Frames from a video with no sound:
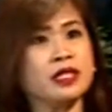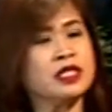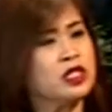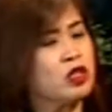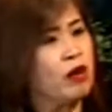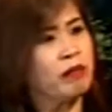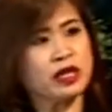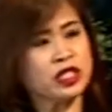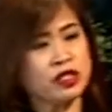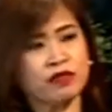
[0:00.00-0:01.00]
this is a
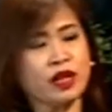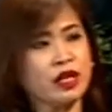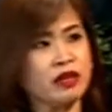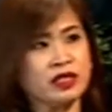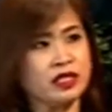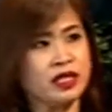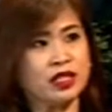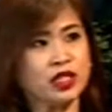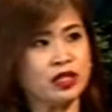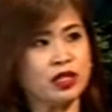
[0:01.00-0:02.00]
combination of not
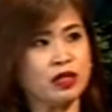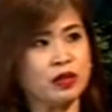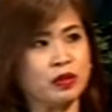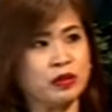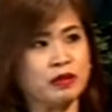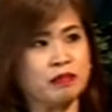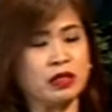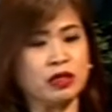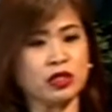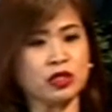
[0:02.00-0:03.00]
residential alone,
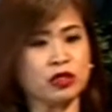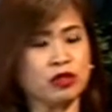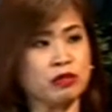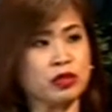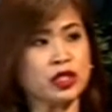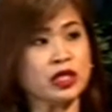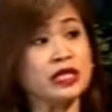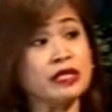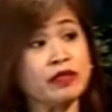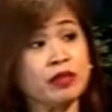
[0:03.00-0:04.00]
but also the commercial
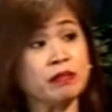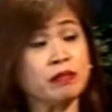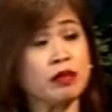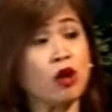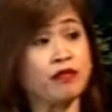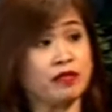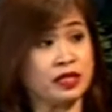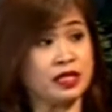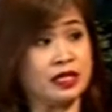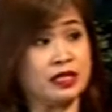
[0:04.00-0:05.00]
and even
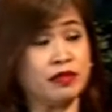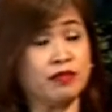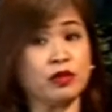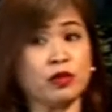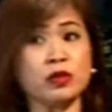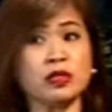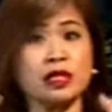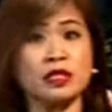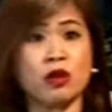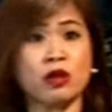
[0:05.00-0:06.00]
offices. If you
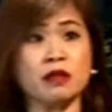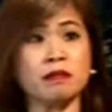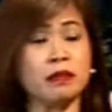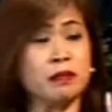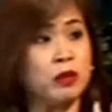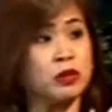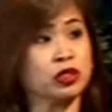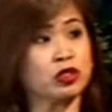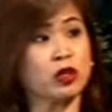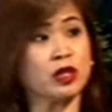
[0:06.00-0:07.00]
notice, all the
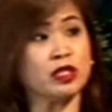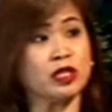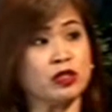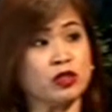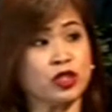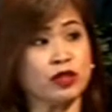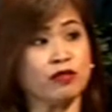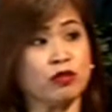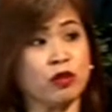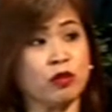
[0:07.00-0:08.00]
BPOs are starting to
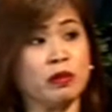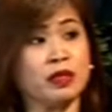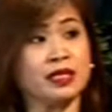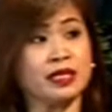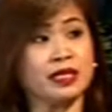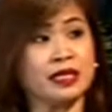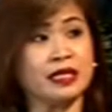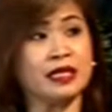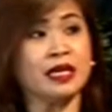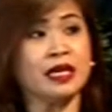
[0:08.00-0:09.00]
shift to Global
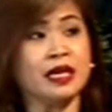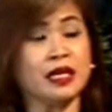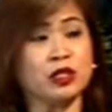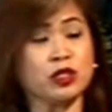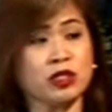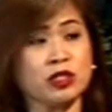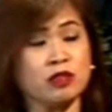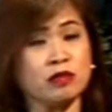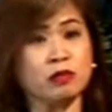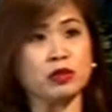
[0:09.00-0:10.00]
City, and they're
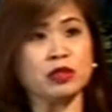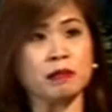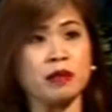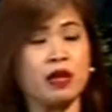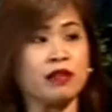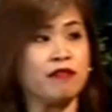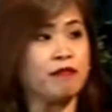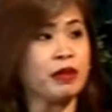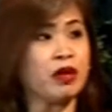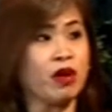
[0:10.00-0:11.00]
starting to put up a lot of
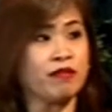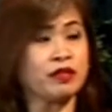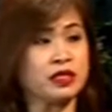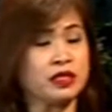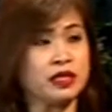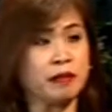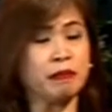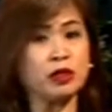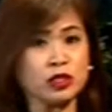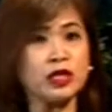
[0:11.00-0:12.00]
big offices there
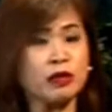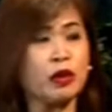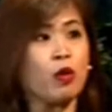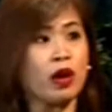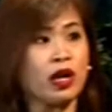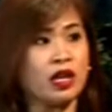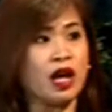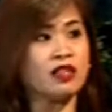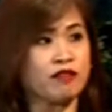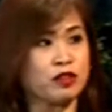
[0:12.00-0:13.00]
because they require a
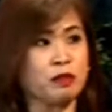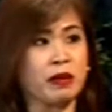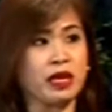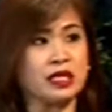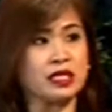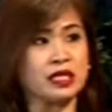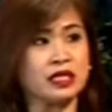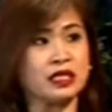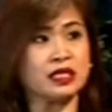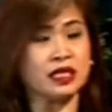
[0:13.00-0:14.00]
lot of
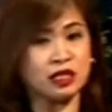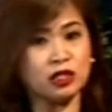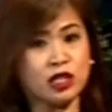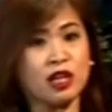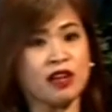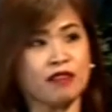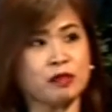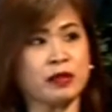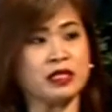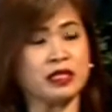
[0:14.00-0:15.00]
spaces. And there's a lot of
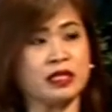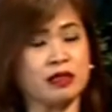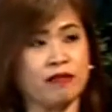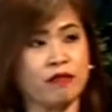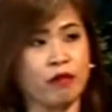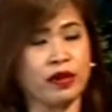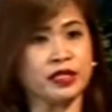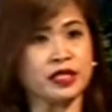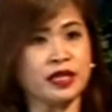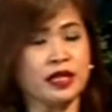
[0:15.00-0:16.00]
spaces in the
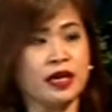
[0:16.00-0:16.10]
fort.